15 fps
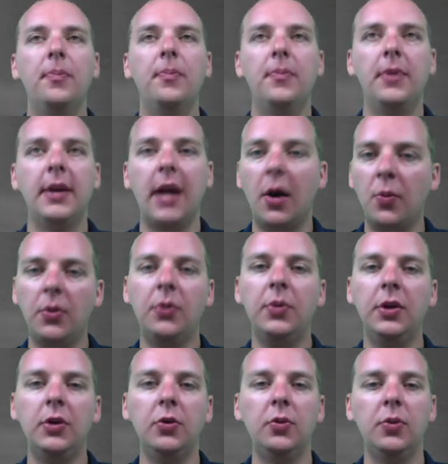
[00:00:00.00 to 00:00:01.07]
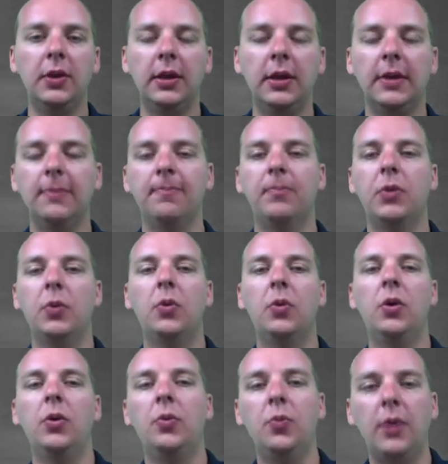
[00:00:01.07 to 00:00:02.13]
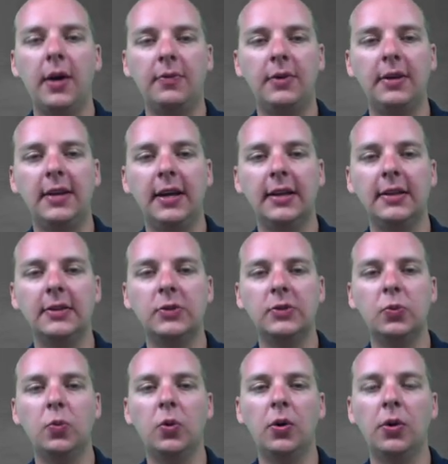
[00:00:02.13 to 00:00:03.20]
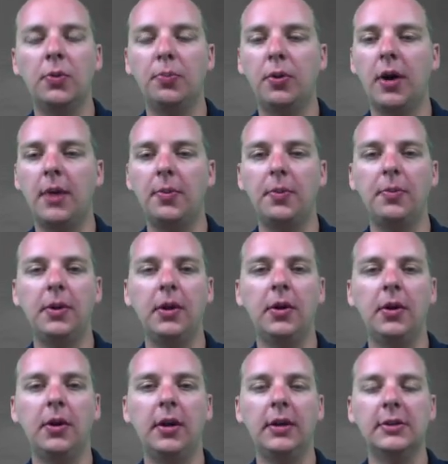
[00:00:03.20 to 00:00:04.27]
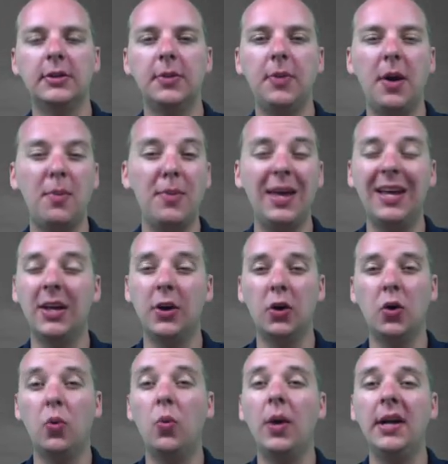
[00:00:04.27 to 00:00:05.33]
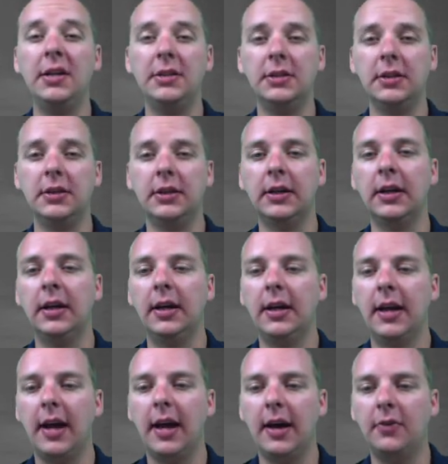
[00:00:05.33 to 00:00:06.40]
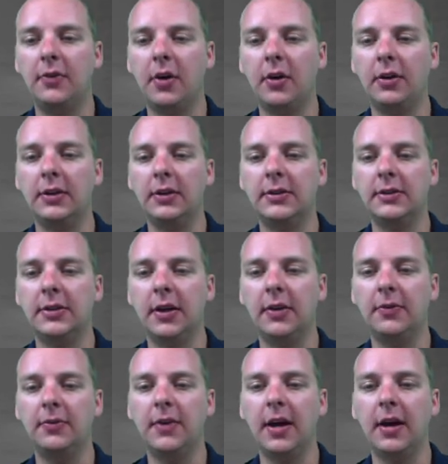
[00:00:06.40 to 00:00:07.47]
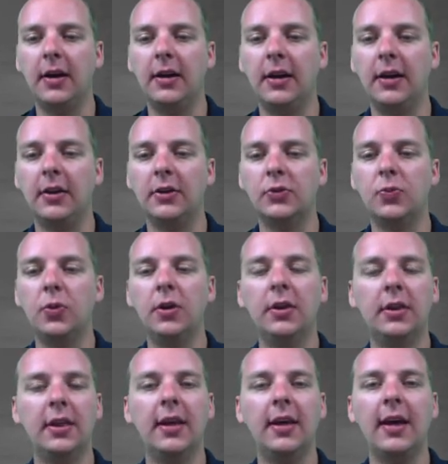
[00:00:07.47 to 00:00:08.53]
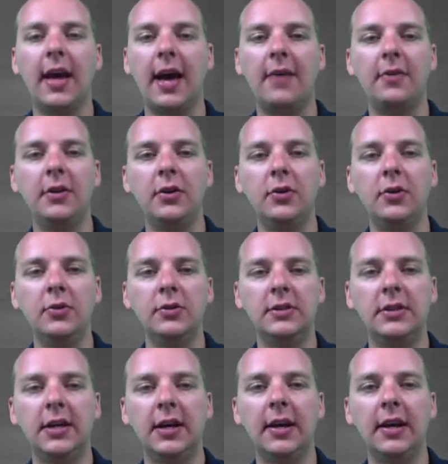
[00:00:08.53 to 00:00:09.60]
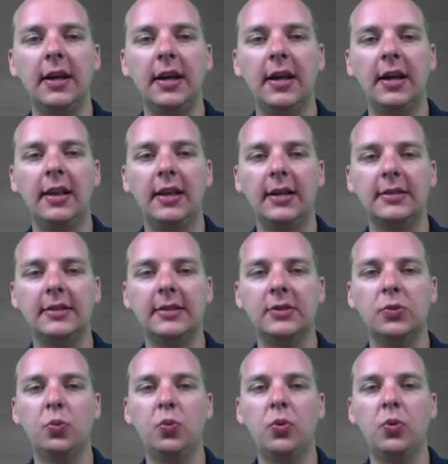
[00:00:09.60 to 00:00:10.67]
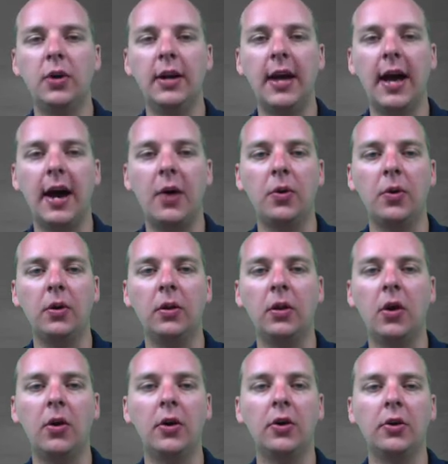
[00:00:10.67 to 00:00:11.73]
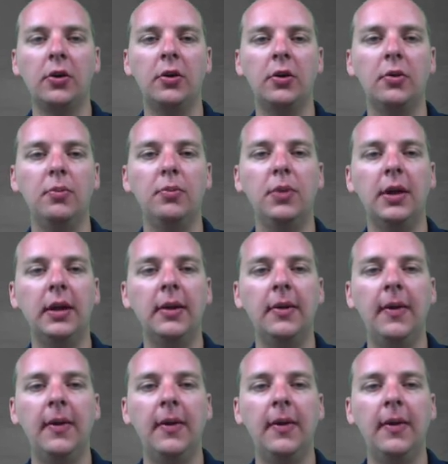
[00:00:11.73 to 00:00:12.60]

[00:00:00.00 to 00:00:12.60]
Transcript: Now what do we do with it? Well, we have to take this word problem here and somehow make an equation out of all this stuff. Now, now there's one thing I haven't used yet, and that's this one hour longer bit.